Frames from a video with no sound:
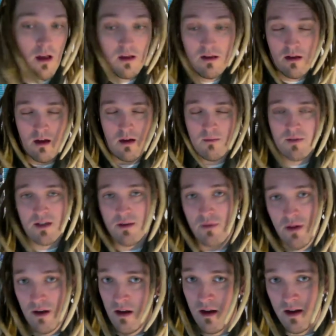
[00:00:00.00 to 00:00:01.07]
I'm still not
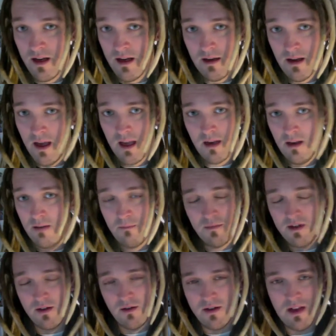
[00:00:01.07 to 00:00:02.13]
learning and I'm still
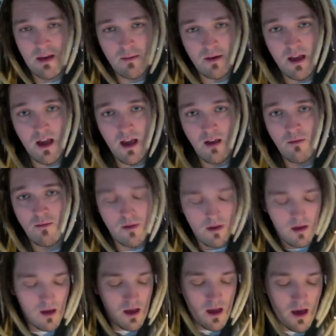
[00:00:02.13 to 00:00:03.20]
snapping hair. But
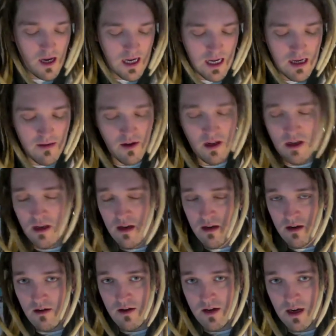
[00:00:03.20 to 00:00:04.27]
I guess if you're going to use a
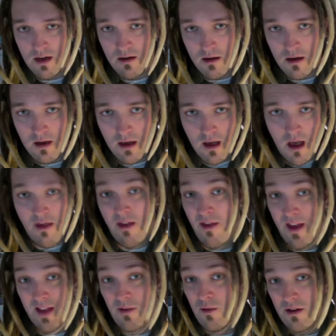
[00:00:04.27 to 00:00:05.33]
crochet hook, then
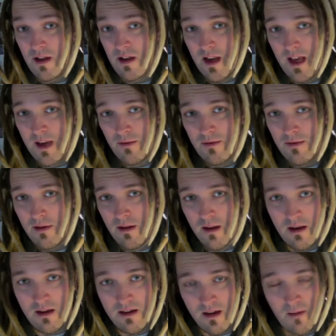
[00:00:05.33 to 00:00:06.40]
that's what's going to happen.
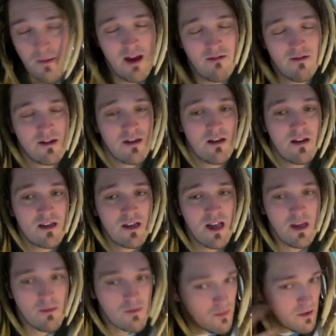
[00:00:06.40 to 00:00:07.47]
Some hair is going to snap,
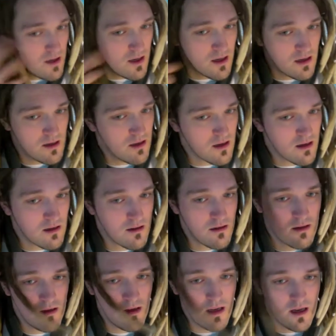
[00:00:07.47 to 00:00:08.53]
but
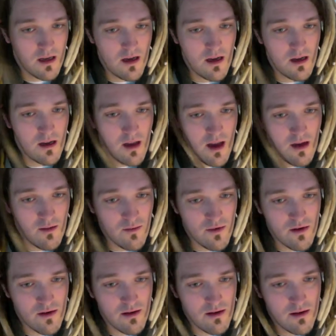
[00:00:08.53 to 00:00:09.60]
it kind of
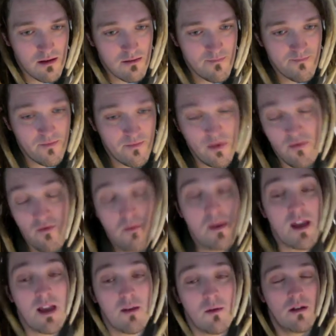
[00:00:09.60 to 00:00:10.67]
helps. For me
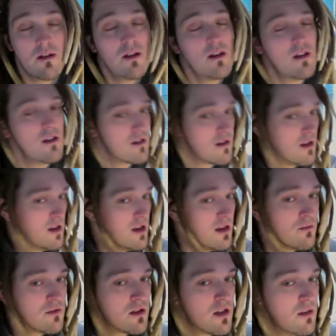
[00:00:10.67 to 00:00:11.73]
anyway, it's kind of
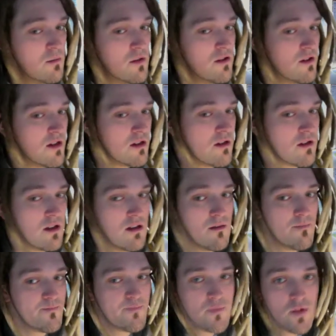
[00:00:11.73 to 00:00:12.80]
helped to keep my dreads looking
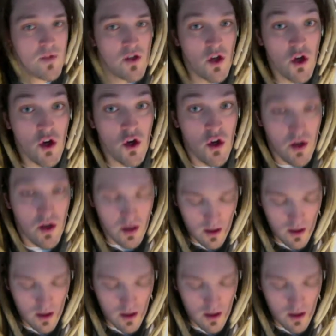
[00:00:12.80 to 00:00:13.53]
good.